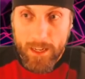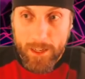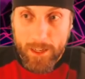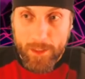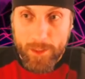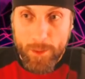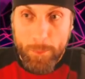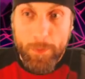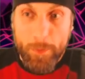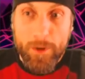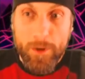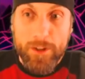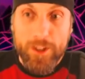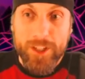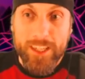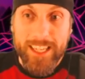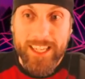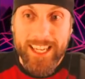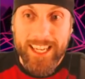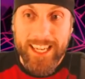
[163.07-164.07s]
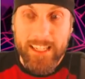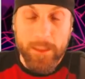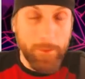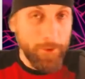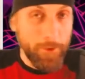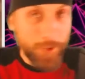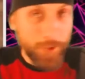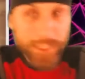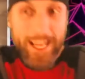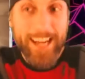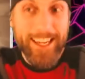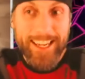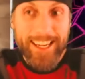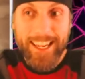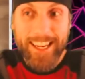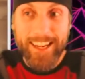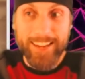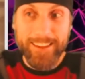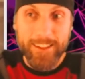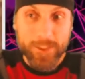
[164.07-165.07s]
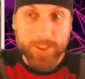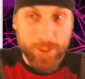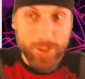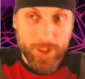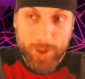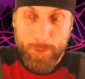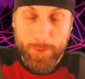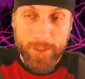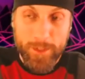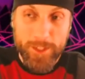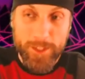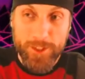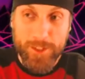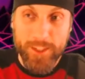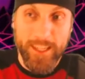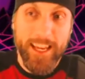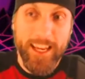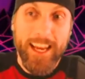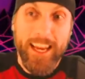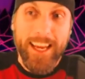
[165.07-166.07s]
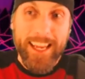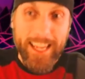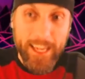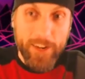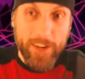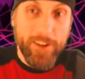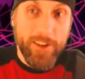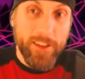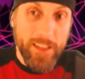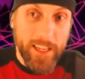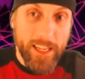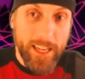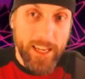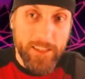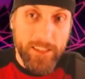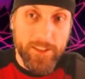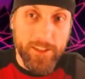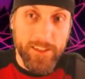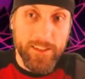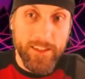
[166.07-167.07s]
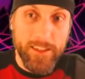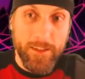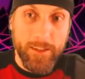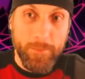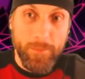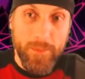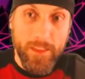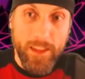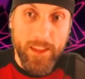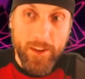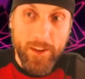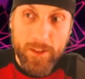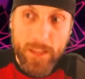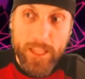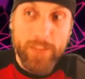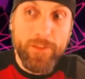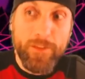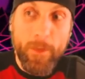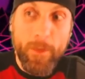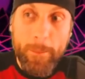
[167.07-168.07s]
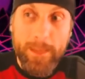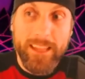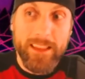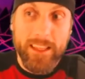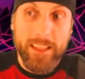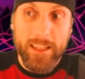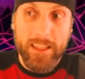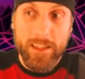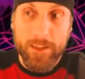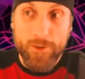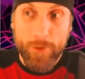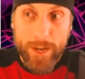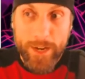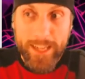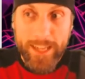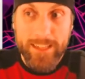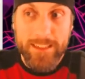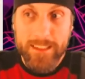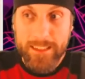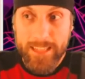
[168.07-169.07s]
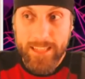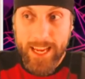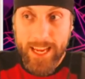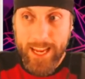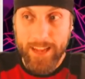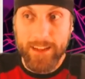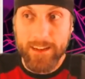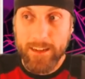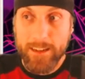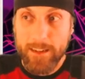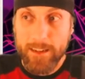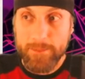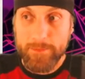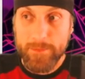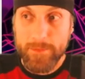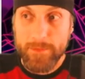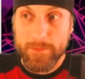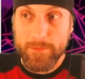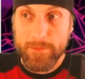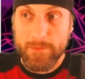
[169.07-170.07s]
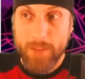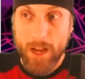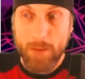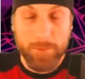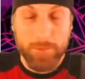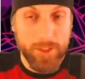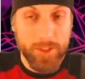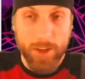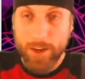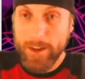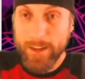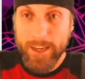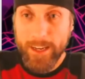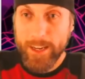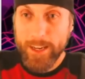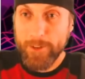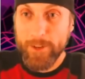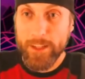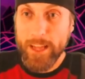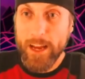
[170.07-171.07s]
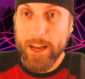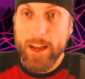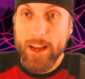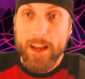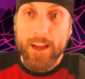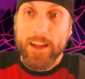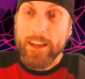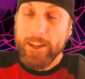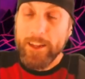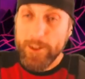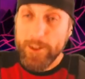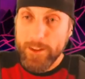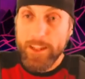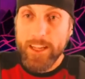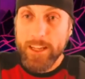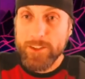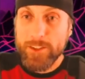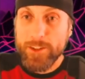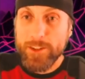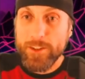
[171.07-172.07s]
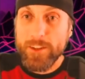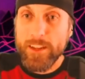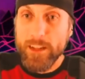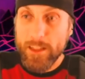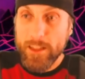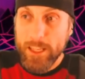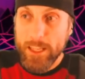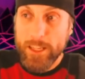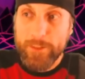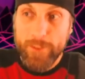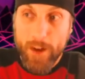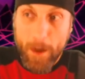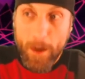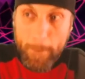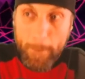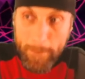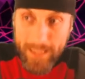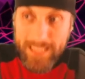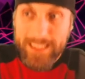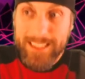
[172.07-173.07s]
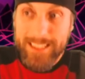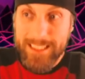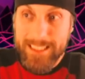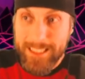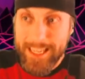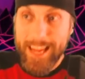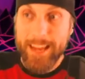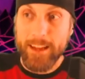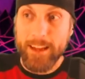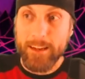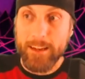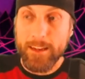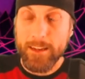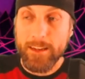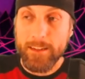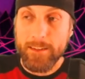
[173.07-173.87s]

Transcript: The Persian king, let me read that again. This is super interesting. Here in the desert, there live amid the great sand. I'm sorry, I can't read that. Here in the desert, there live amid the sand,